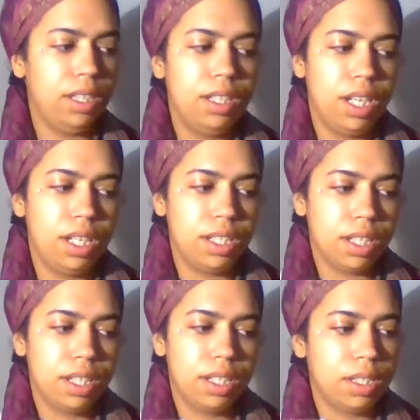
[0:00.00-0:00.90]

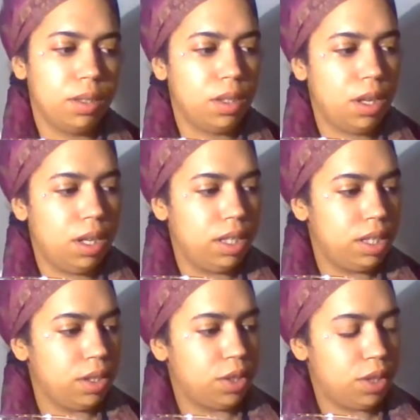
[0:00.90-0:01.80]
Dusk till dawn
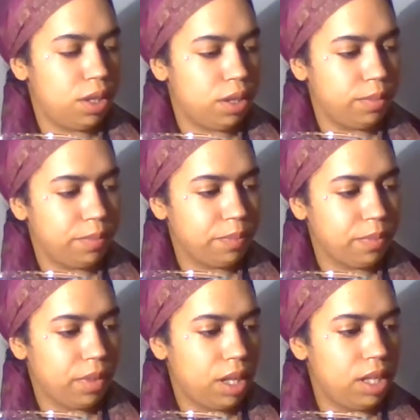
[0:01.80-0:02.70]
is your song,
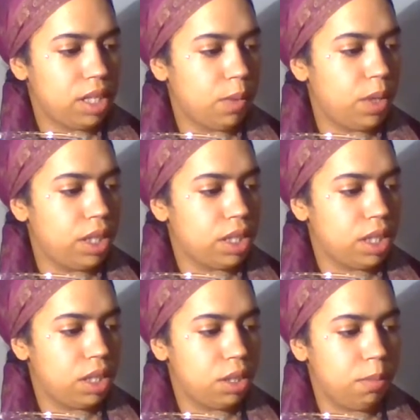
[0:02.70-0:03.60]
because I want to
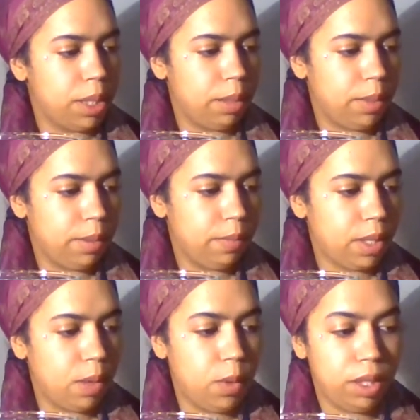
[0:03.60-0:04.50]
touch you, baby.
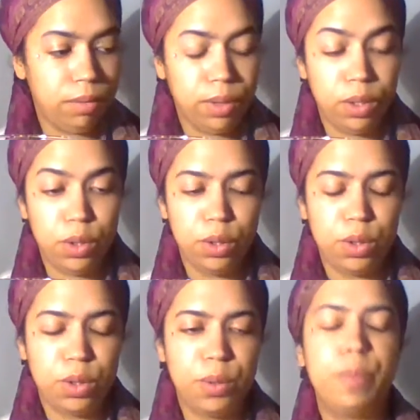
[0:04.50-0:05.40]
I want to feel you
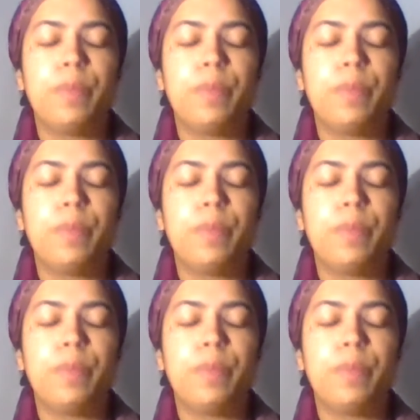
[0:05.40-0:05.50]
too.